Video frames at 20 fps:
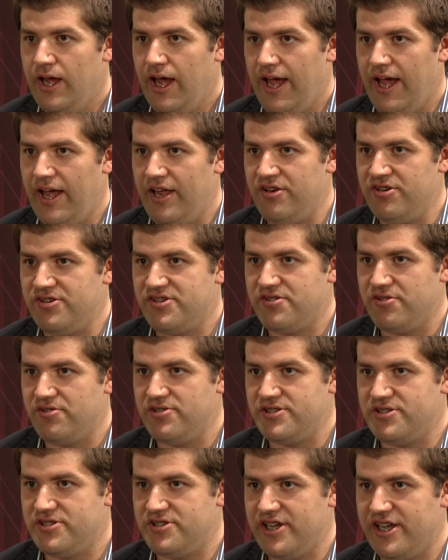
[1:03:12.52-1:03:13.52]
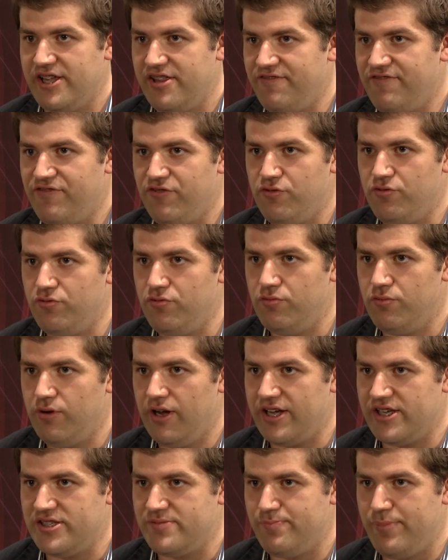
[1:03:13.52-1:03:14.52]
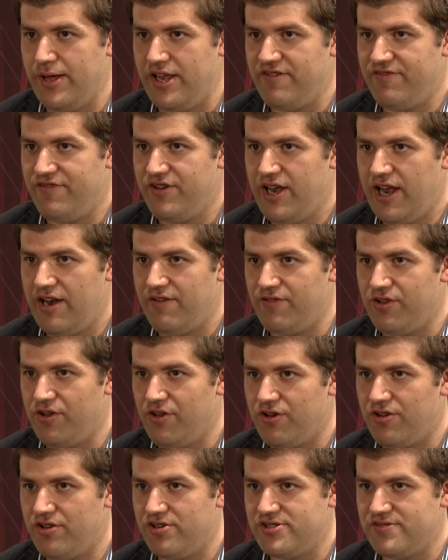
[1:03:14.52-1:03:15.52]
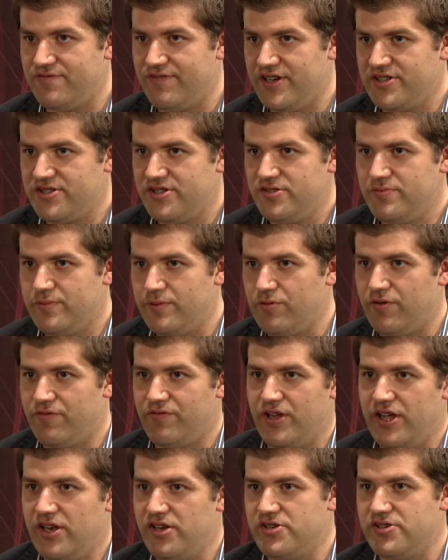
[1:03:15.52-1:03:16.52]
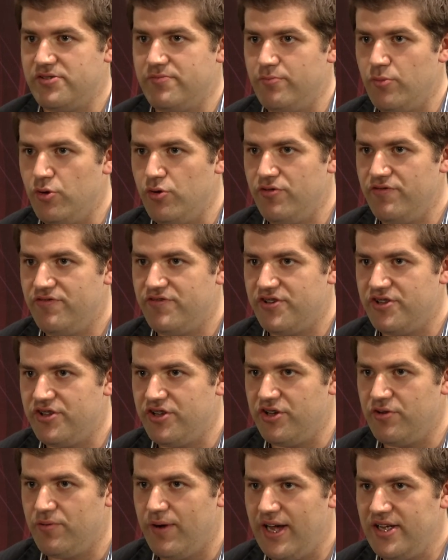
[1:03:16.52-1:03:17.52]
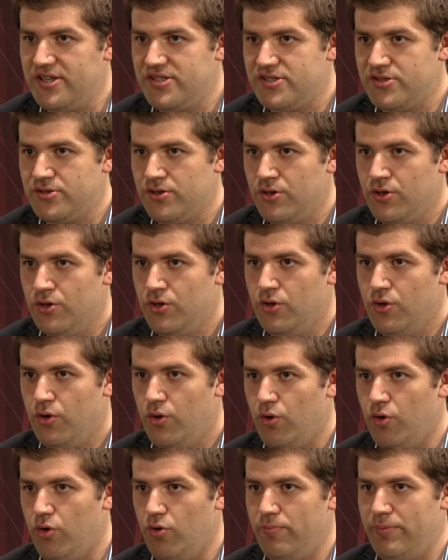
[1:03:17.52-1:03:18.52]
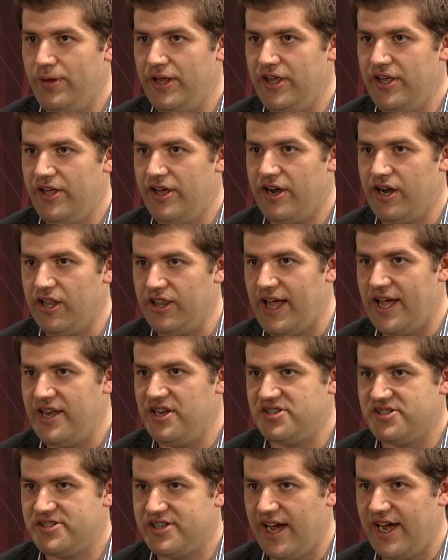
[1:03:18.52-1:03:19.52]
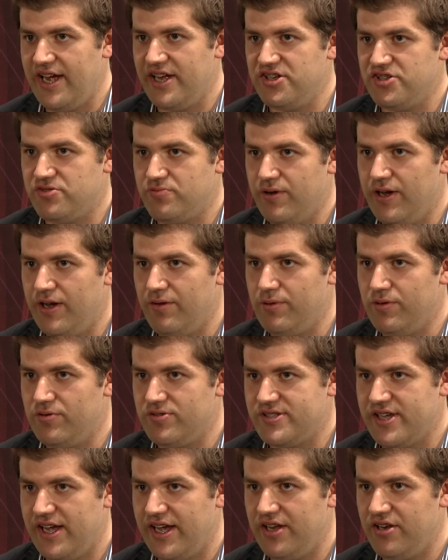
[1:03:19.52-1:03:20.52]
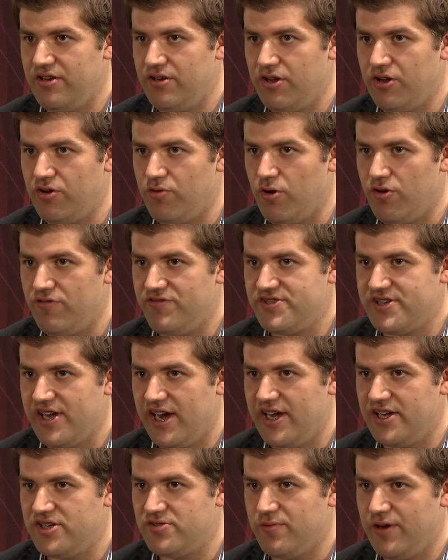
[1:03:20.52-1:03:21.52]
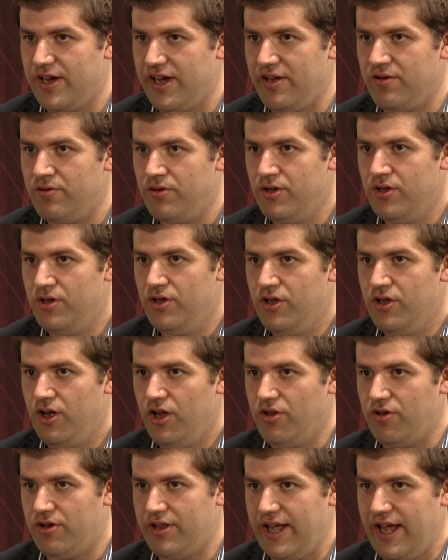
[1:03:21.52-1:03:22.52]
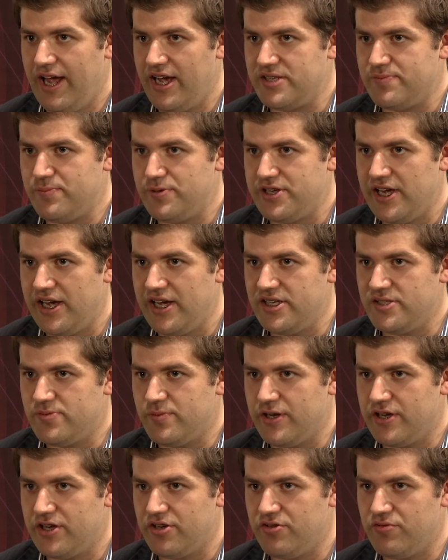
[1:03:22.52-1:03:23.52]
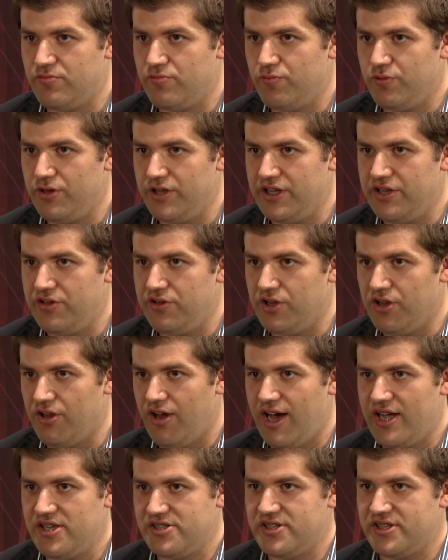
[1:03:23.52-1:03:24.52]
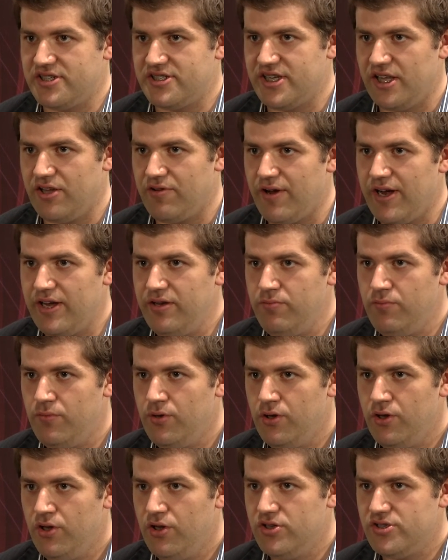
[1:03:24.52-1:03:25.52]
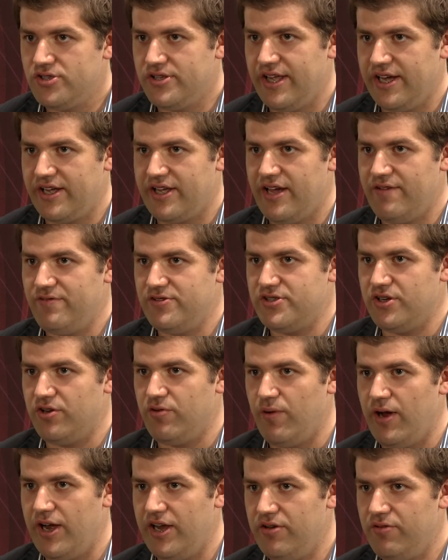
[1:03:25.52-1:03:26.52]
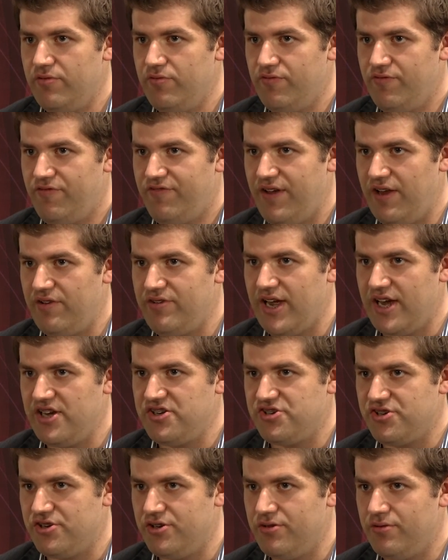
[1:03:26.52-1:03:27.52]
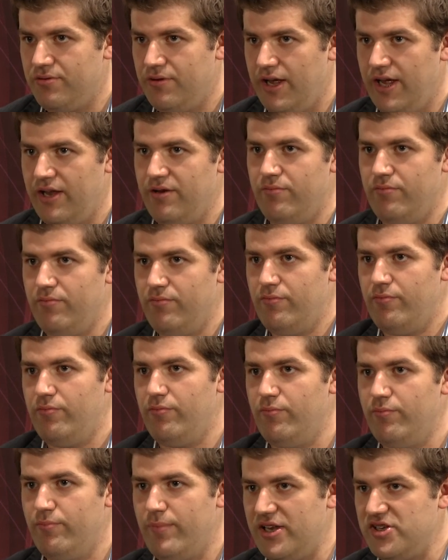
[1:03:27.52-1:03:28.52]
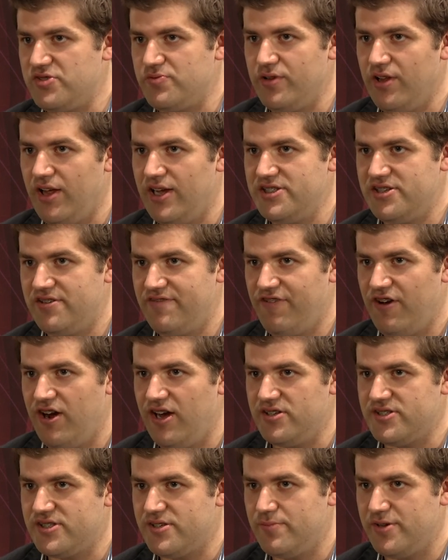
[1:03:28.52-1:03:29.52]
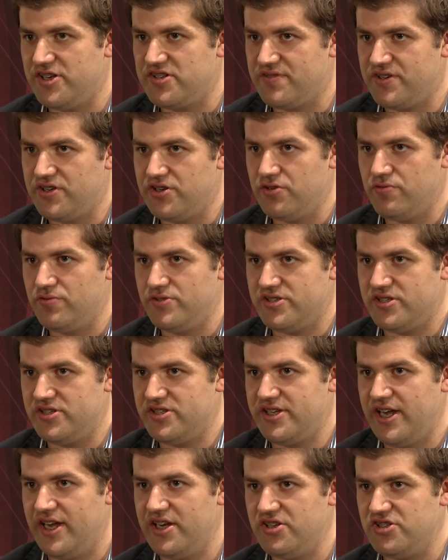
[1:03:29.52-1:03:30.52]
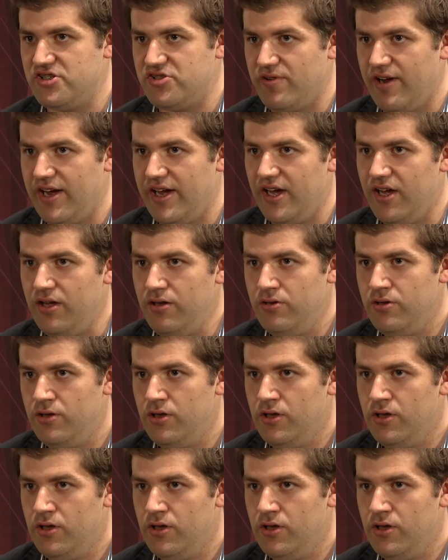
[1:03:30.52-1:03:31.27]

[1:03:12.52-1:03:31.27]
And those to get the full, I guess, benefit out of a lot of those investors, we would have needed to move to the US or be at a later stage where we were, say, at a growth stage where a lot of their expertise we could really utilize and accelerate. So that gave us a great foundation and made us realize that for us, the best thing to do was to stay in Australia,